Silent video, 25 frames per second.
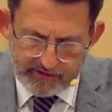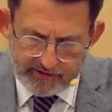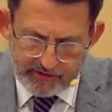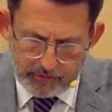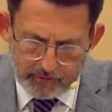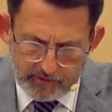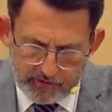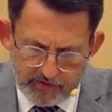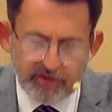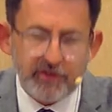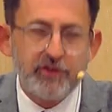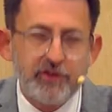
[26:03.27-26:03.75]
there
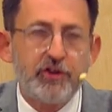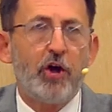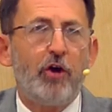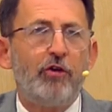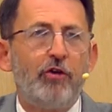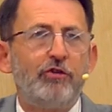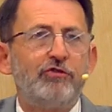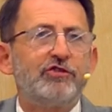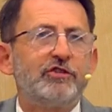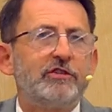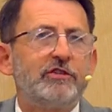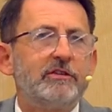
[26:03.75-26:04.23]
was
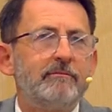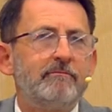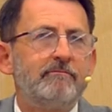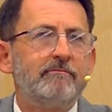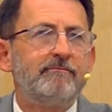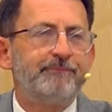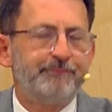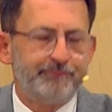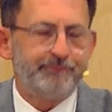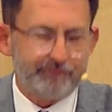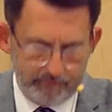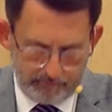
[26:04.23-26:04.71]
doubt
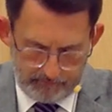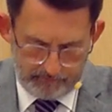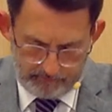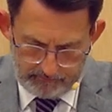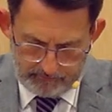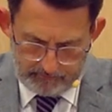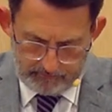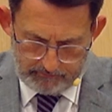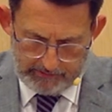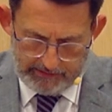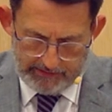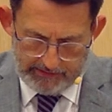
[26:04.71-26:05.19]

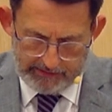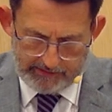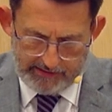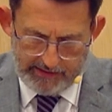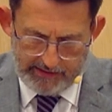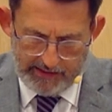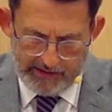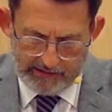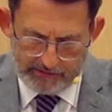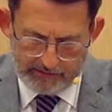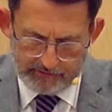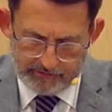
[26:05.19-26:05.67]
at
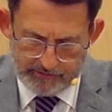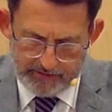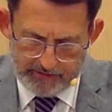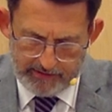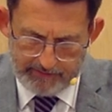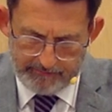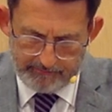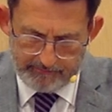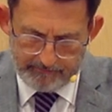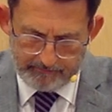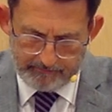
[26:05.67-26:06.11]
Calvary.